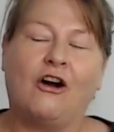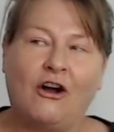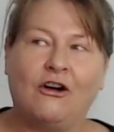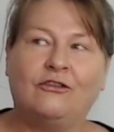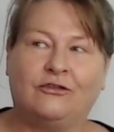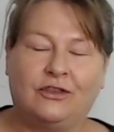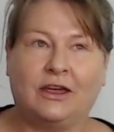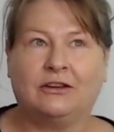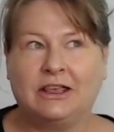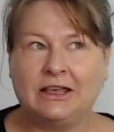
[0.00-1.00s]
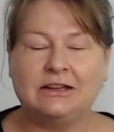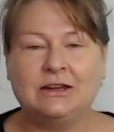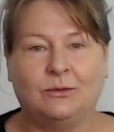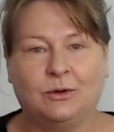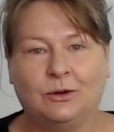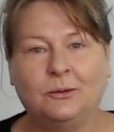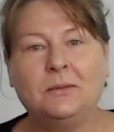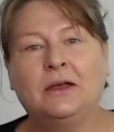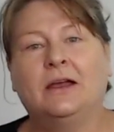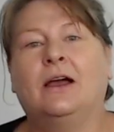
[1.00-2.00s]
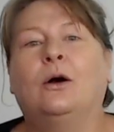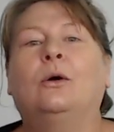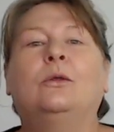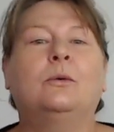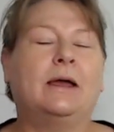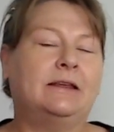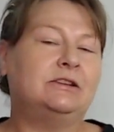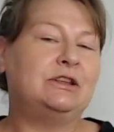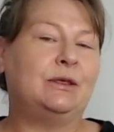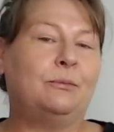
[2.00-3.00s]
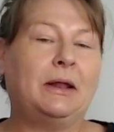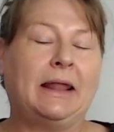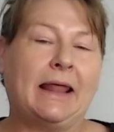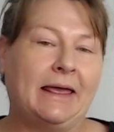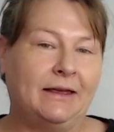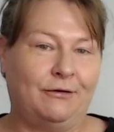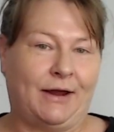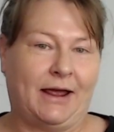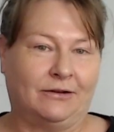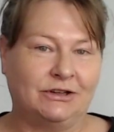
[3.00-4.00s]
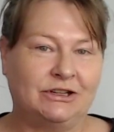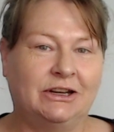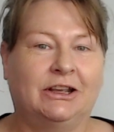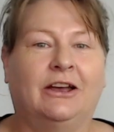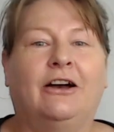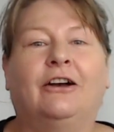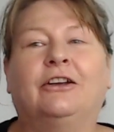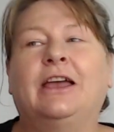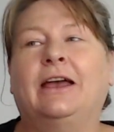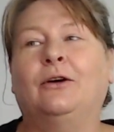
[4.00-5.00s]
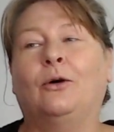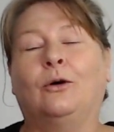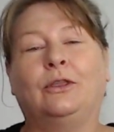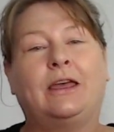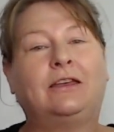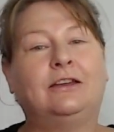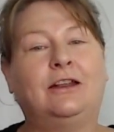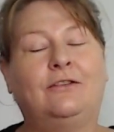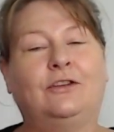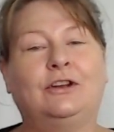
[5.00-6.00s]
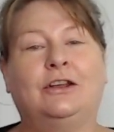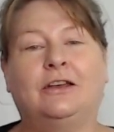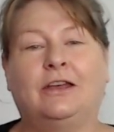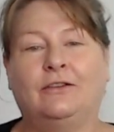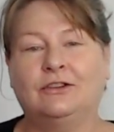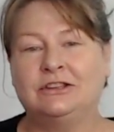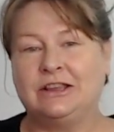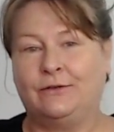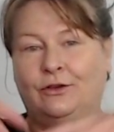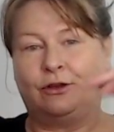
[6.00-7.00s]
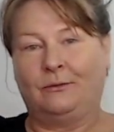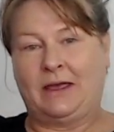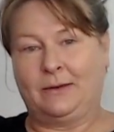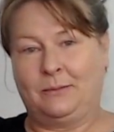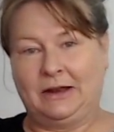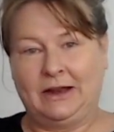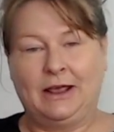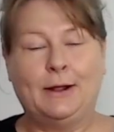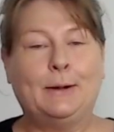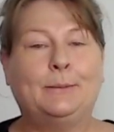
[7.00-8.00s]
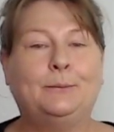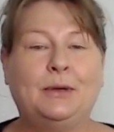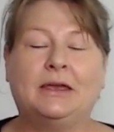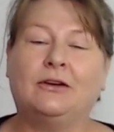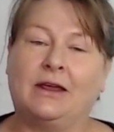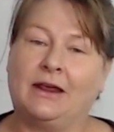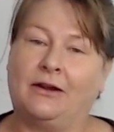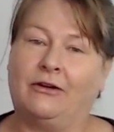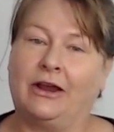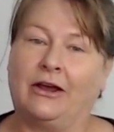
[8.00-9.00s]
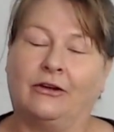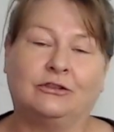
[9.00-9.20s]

of their kindy room all the way into the playground. Okay, or they could even see if you could make a bit bigger area, or